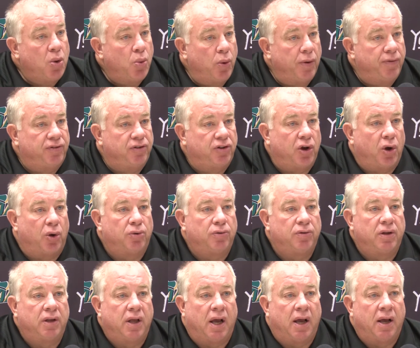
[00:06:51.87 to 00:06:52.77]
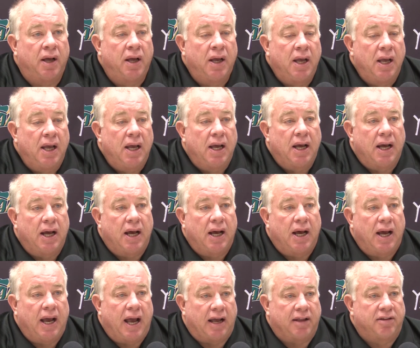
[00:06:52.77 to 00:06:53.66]
We've shown
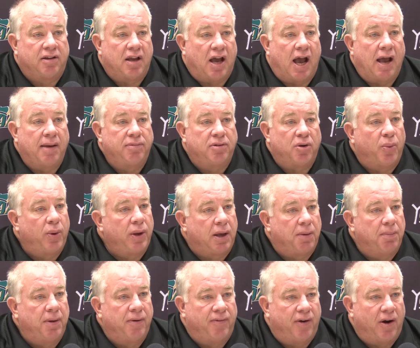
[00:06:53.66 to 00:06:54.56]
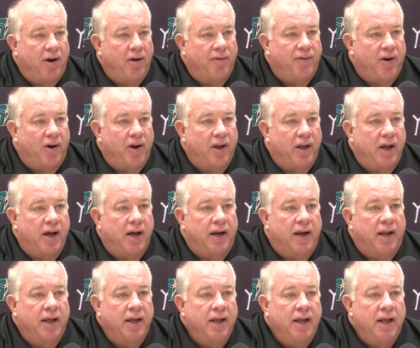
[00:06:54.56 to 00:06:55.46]
at times that we could be very, very good.